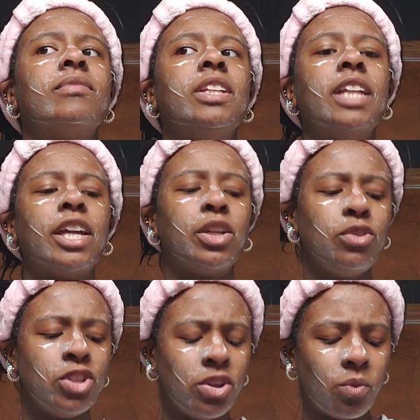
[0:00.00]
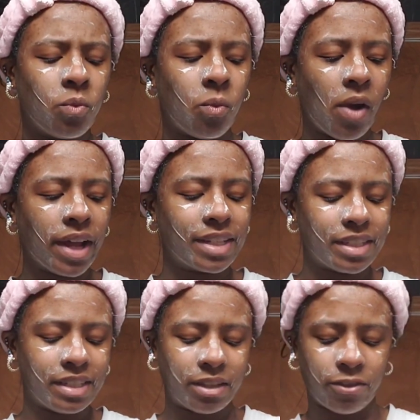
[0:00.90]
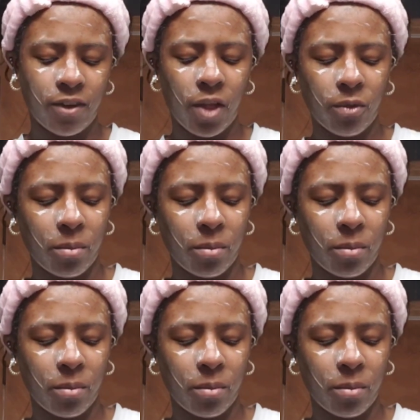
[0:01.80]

like, you should want to follow